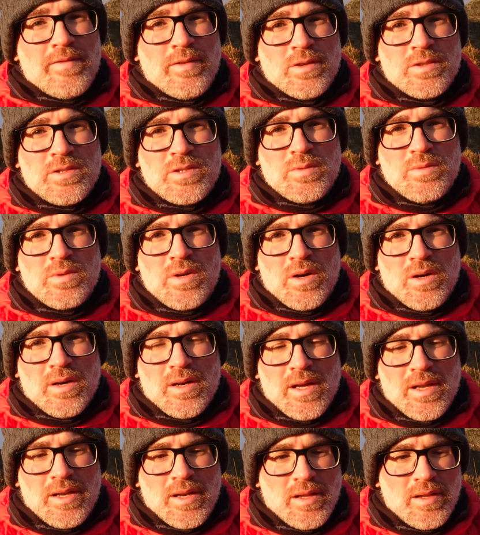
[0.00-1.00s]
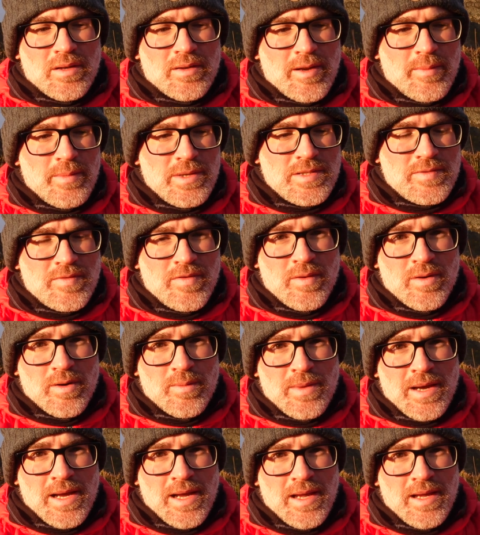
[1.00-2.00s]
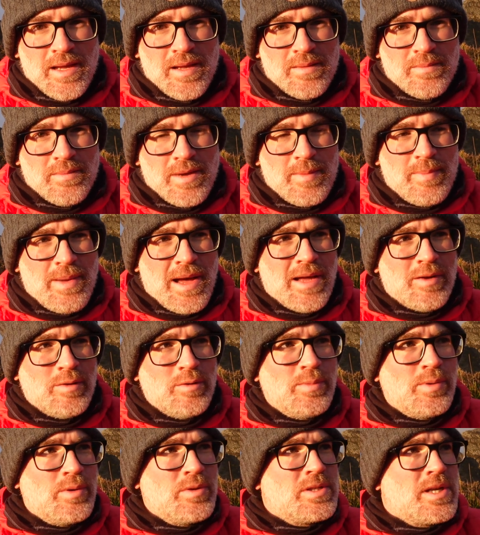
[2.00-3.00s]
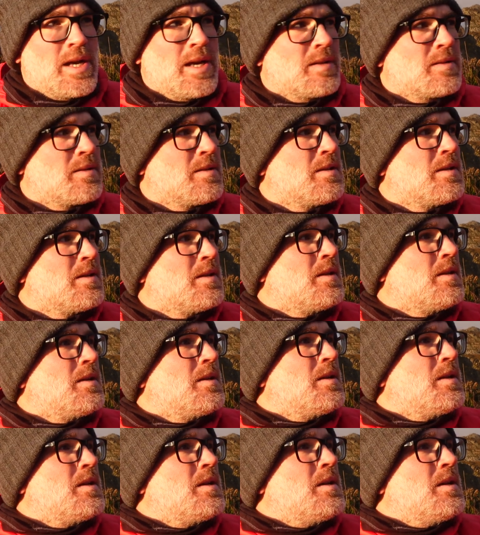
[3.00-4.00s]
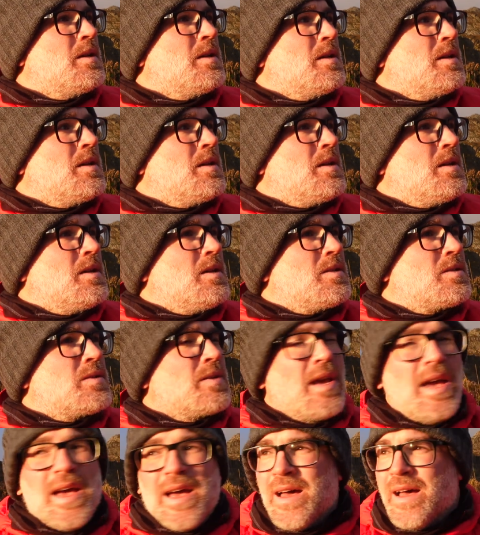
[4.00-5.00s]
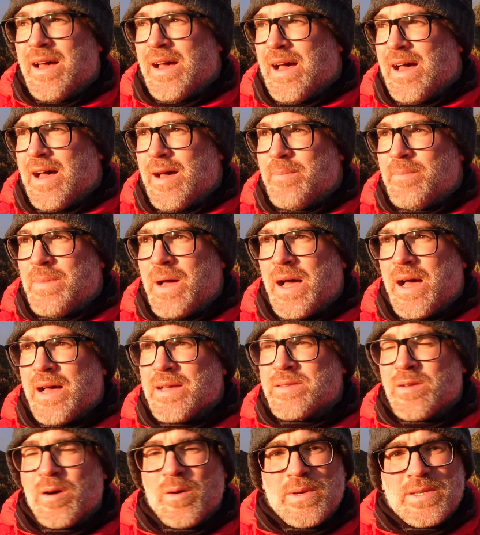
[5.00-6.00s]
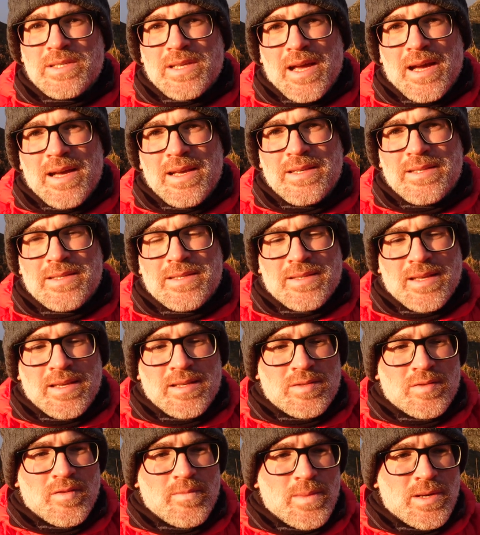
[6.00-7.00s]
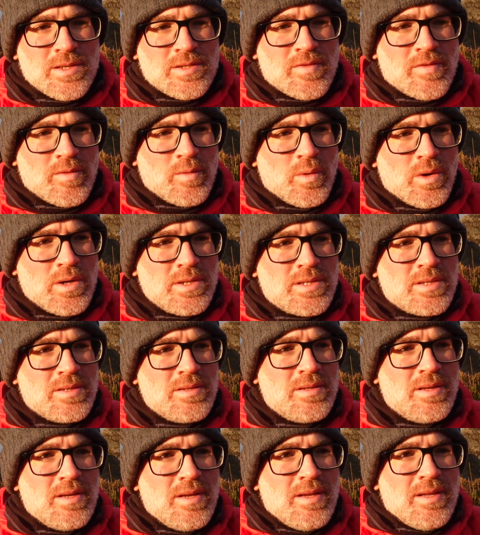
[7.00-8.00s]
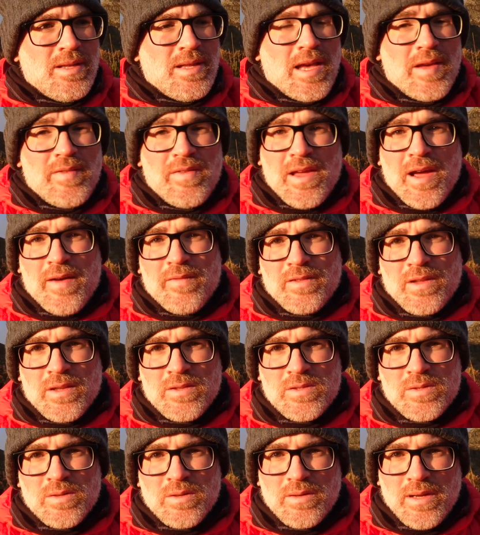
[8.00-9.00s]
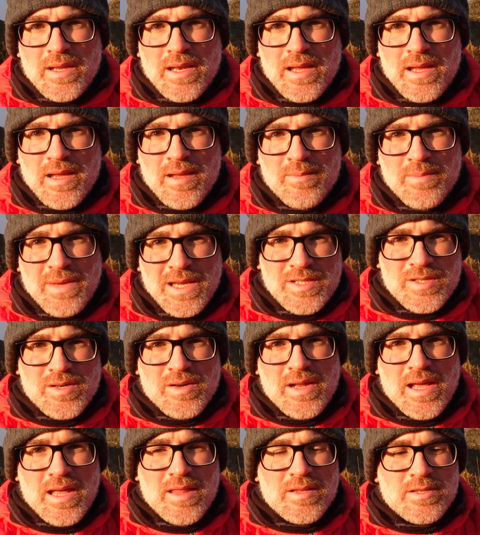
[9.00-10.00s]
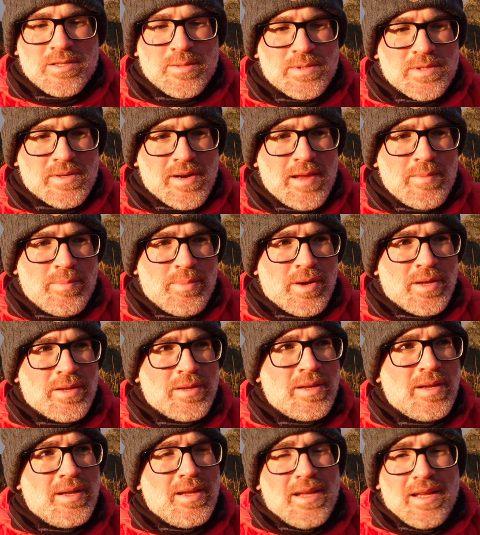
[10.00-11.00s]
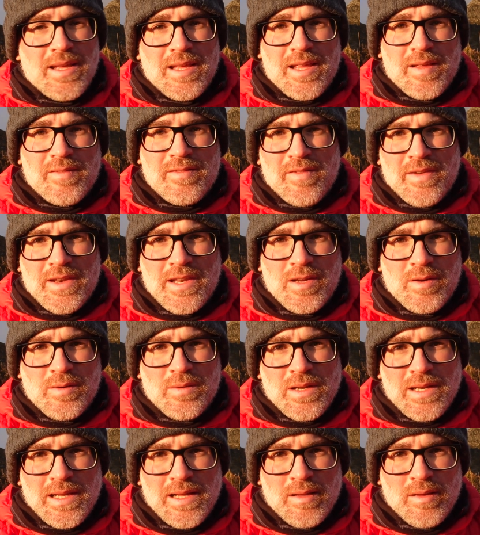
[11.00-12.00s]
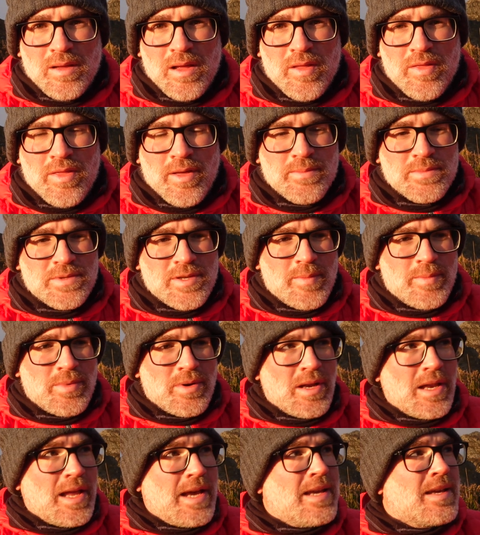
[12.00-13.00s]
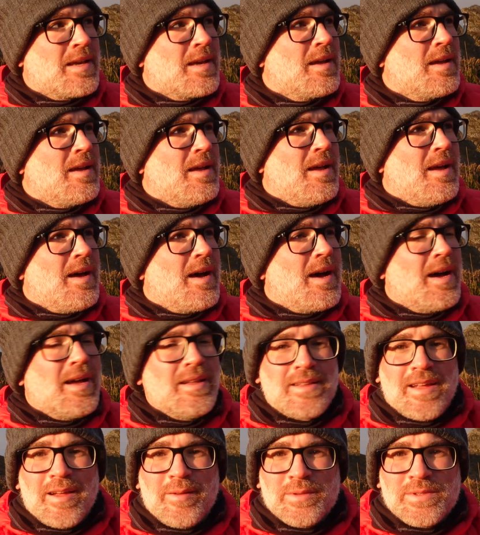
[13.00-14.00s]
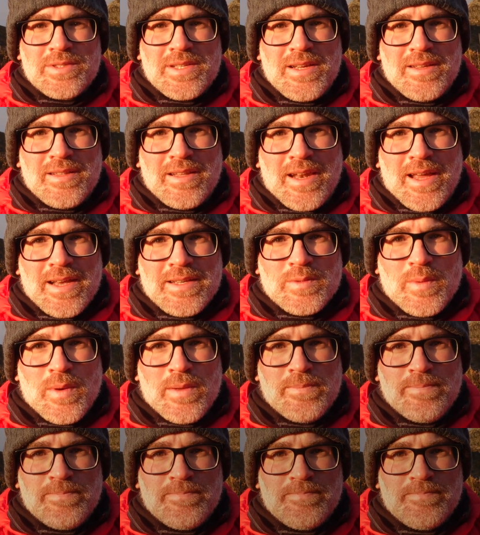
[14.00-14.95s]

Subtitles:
also got another image for my Pano project. So yeah, as always guys, thanks so much for watching. If you haven't done so already, make sure and hit the subscribe button, give the video a little thumbs up or a like, and I will see you in the next one.